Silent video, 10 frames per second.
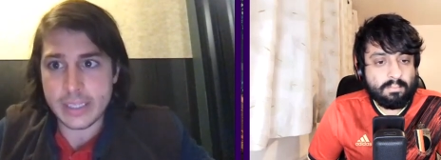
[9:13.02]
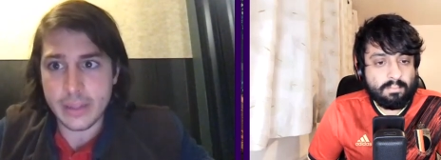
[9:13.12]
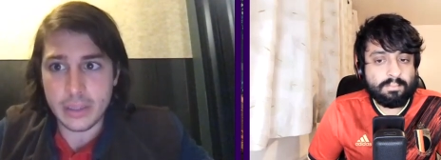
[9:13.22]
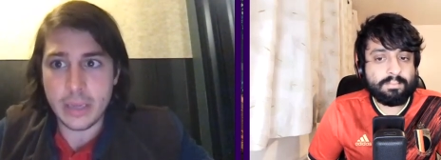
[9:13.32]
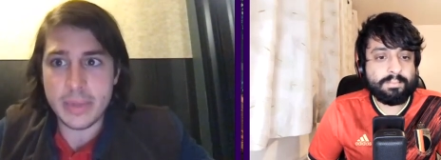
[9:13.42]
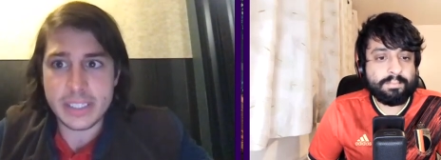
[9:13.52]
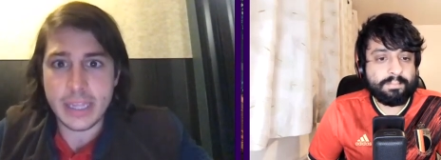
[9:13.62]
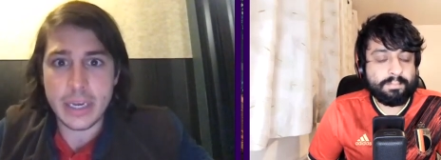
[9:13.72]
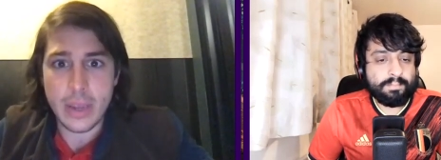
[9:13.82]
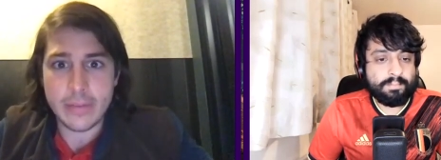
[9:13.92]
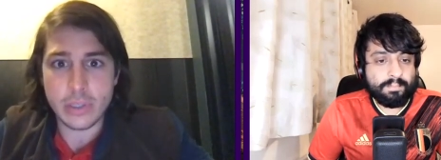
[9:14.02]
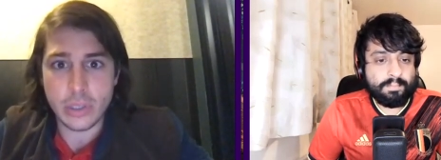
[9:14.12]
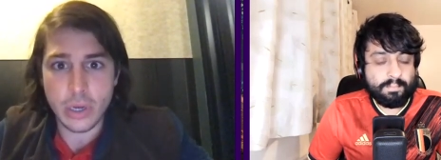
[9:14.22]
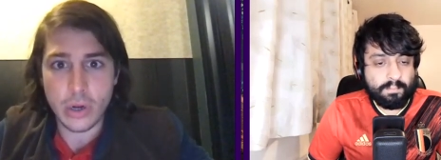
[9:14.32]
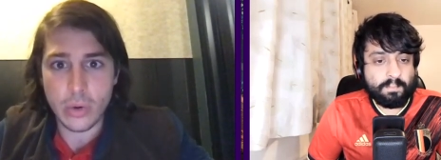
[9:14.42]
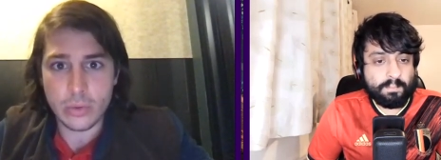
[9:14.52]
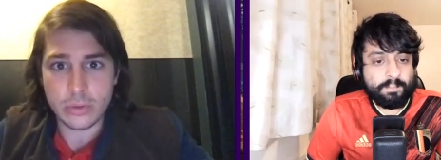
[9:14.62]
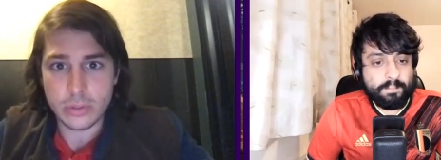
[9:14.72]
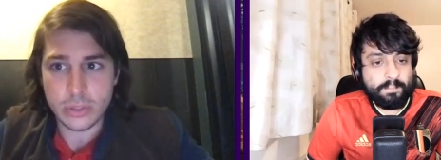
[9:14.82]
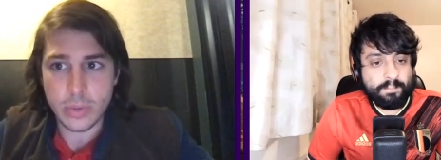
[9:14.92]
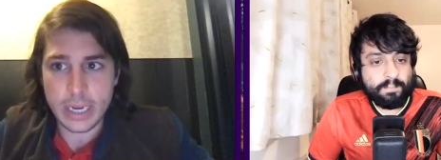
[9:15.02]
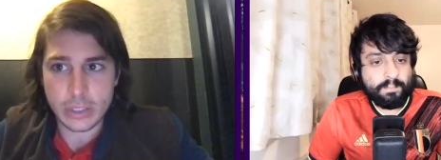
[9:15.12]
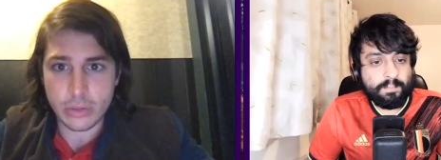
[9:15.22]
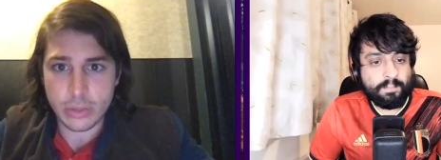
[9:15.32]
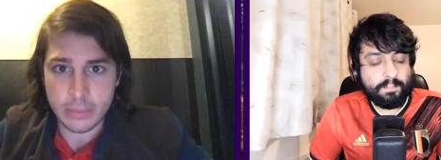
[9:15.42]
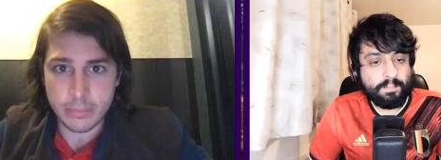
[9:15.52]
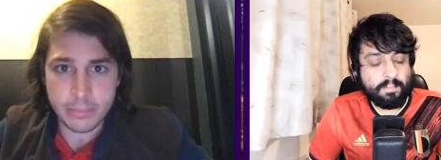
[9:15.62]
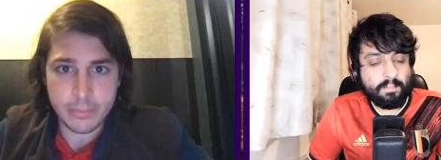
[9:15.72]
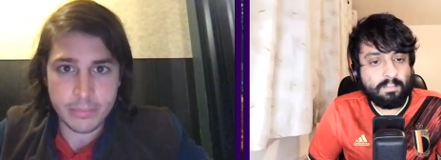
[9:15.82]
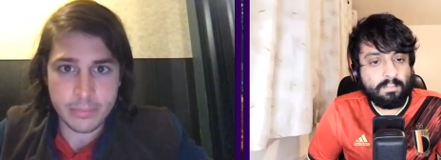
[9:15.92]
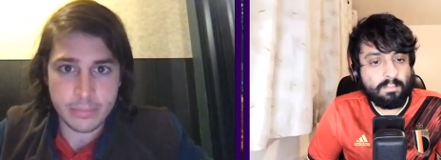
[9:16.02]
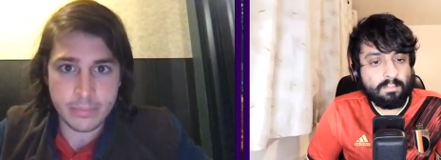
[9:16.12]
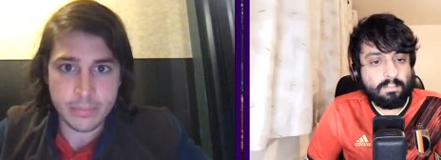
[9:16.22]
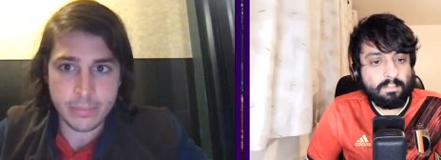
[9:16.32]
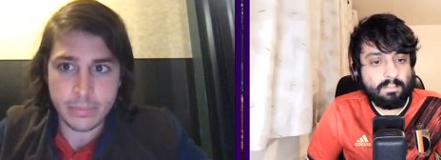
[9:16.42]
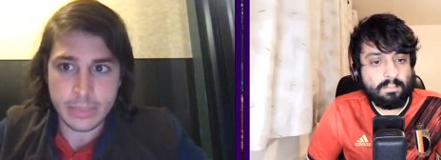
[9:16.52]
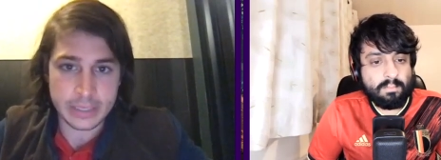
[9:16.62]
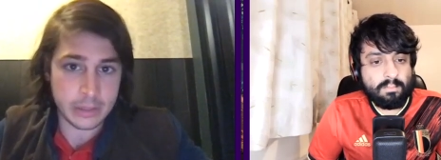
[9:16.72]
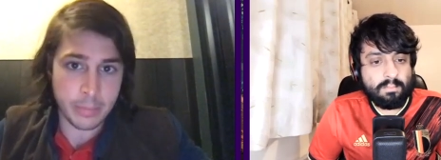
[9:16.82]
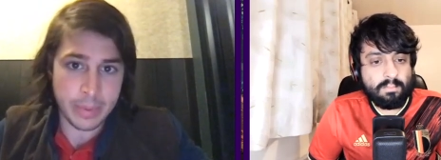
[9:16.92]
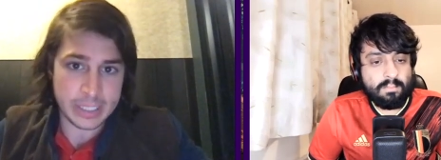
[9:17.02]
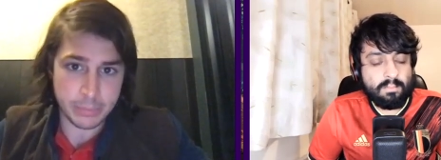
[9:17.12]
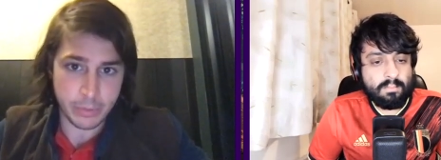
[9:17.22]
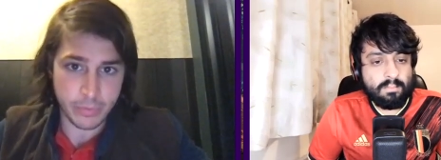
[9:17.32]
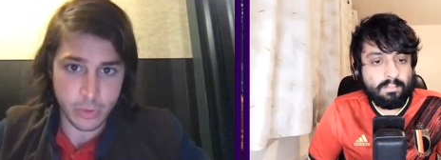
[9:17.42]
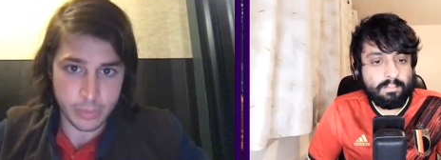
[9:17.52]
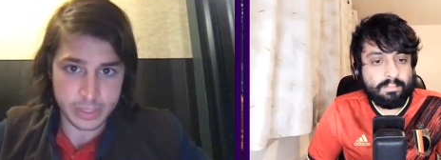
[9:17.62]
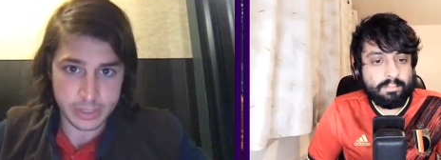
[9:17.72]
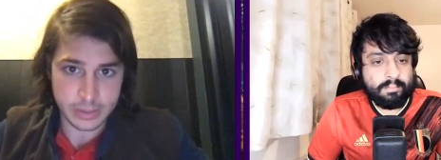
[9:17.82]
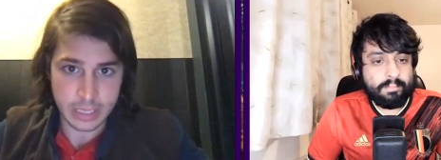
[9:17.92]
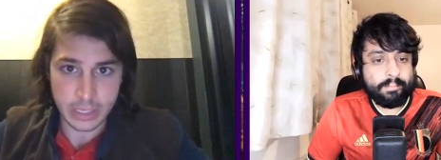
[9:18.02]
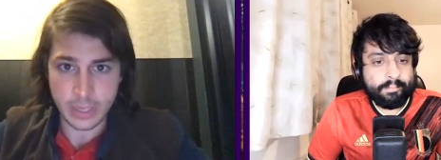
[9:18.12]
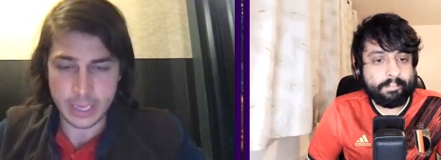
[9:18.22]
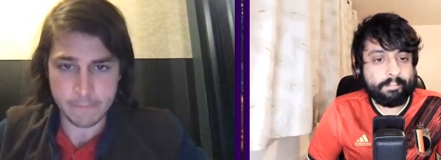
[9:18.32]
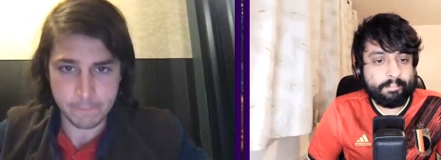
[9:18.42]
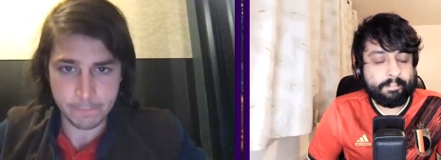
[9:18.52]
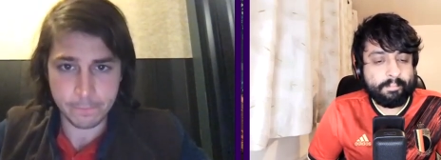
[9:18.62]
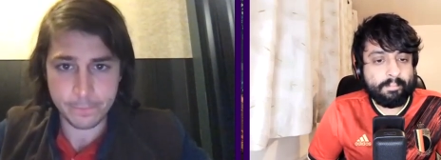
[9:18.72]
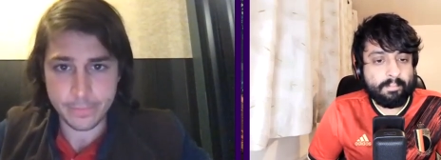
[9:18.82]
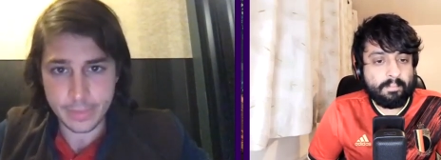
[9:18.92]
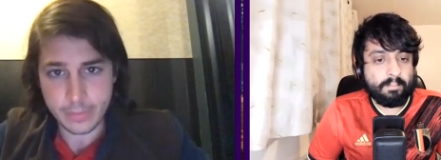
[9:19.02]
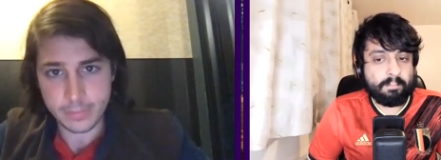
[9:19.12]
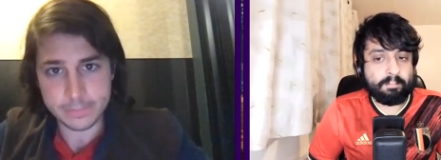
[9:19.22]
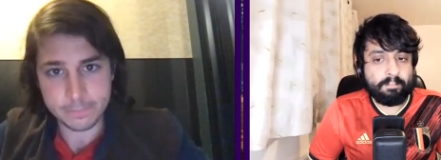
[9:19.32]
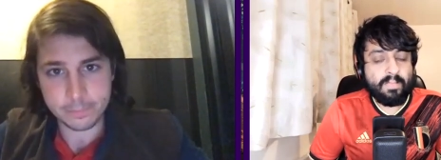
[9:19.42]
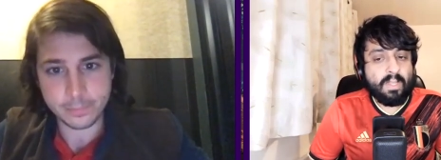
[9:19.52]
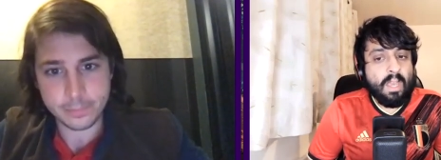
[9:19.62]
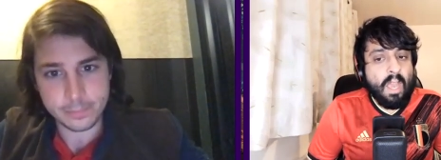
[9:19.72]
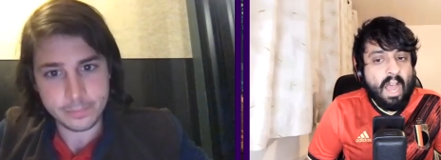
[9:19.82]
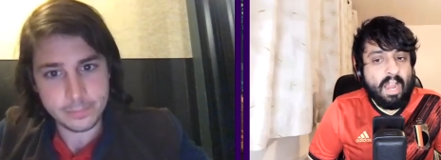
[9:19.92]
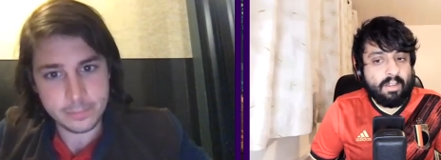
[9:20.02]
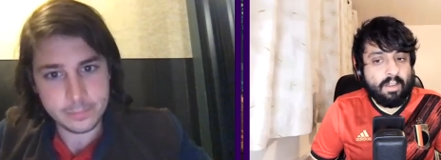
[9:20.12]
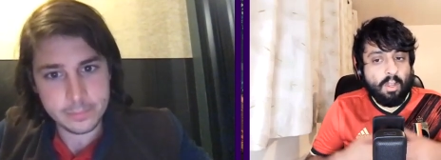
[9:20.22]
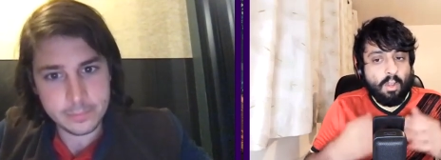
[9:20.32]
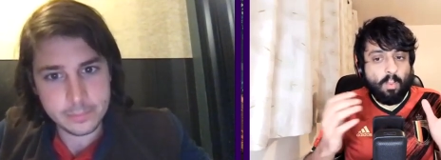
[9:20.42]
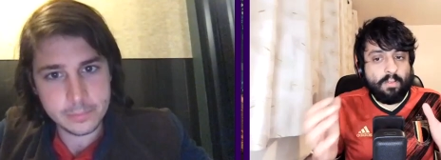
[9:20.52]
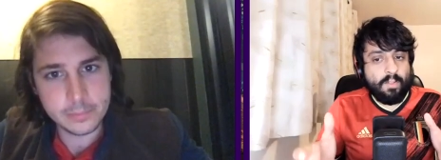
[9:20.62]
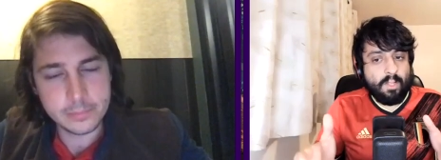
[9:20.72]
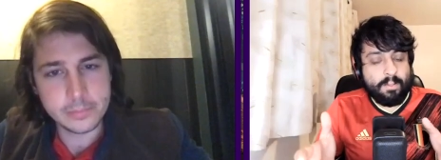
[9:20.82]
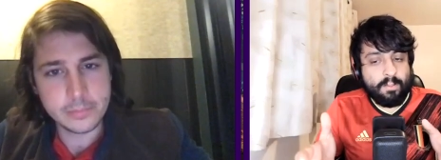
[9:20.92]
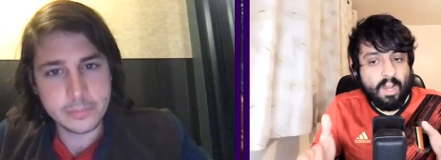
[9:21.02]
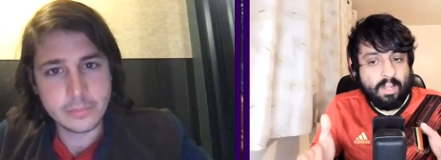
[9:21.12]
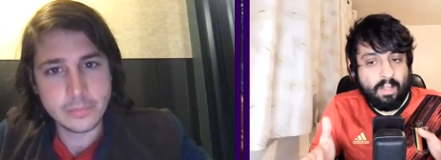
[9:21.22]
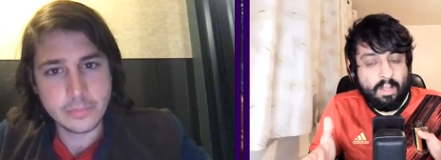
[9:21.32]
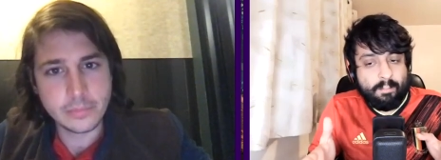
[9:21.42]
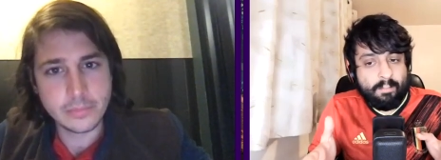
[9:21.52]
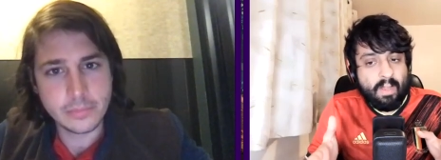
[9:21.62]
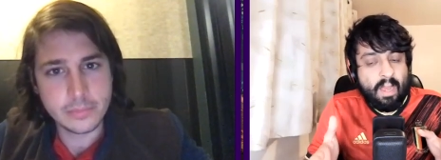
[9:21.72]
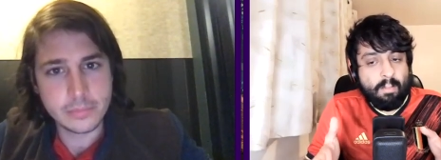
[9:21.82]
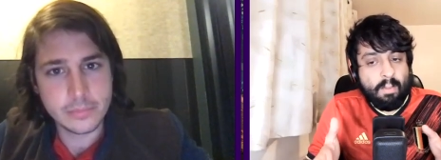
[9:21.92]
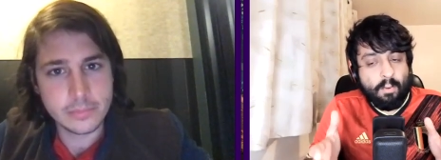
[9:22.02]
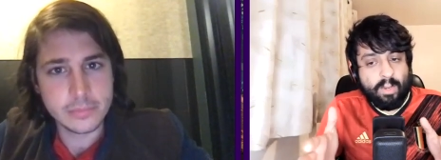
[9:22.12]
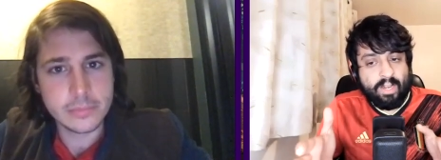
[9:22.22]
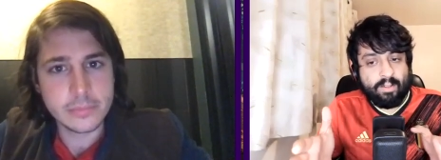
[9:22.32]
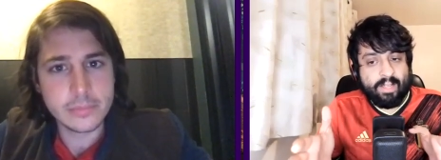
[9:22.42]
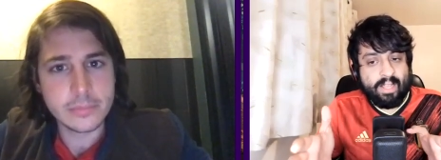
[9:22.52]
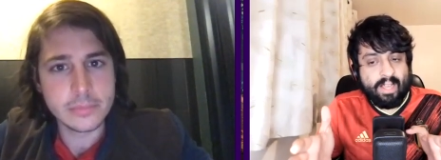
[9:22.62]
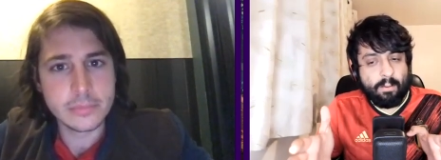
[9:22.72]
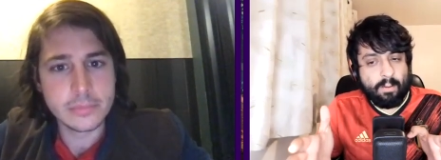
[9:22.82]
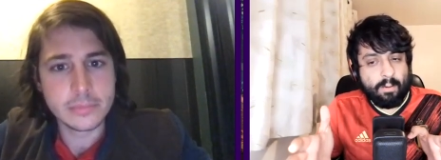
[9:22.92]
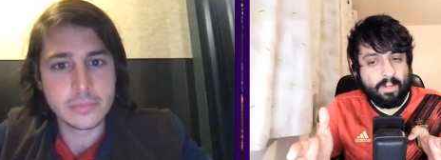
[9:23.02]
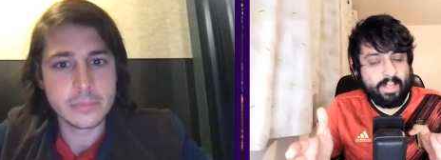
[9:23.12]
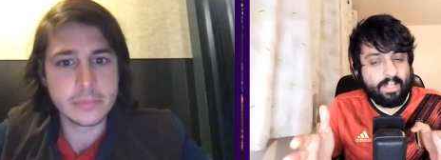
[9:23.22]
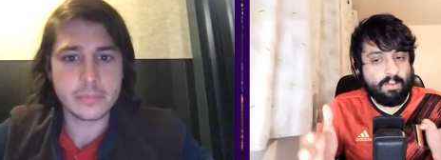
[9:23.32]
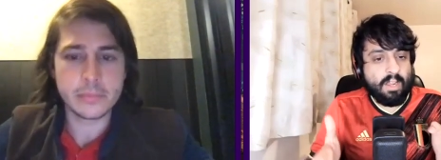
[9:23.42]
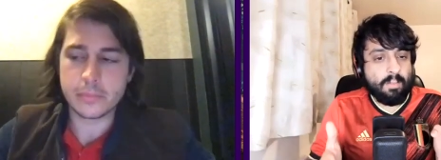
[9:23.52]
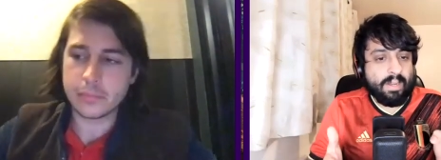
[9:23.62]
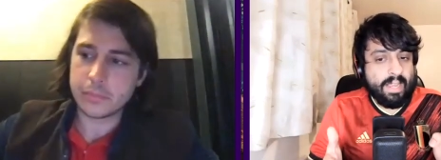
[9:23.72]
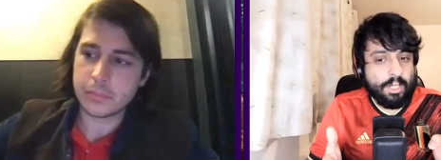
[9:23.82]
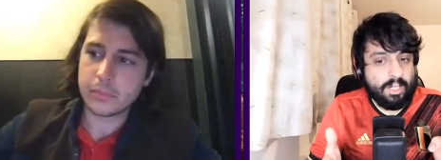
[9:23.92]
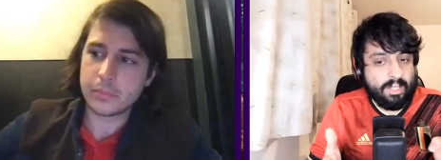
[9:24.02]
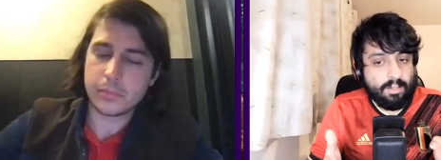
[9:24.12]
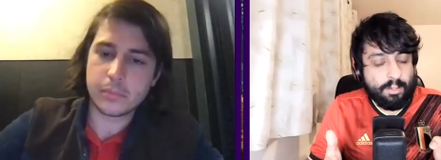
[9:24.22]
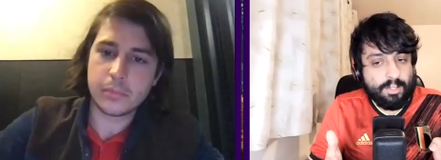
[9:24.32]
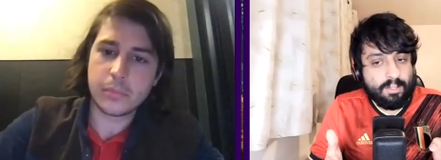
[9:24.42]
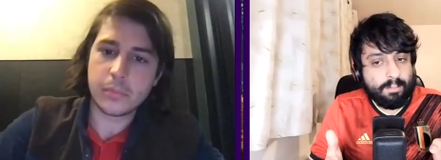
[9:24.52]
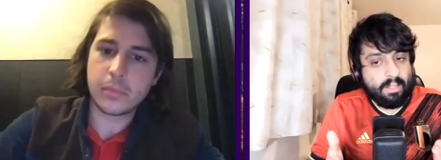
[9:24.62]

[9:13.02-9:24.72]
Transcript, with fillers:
Speaker 1: the limits that you have to go to actually get the best performance that you can.
Speaker 2: Mm-hmm.
Speaker 1: And
Speaker 2: with Philip as well, um, I remember reading that under his recommendation, he told you to play the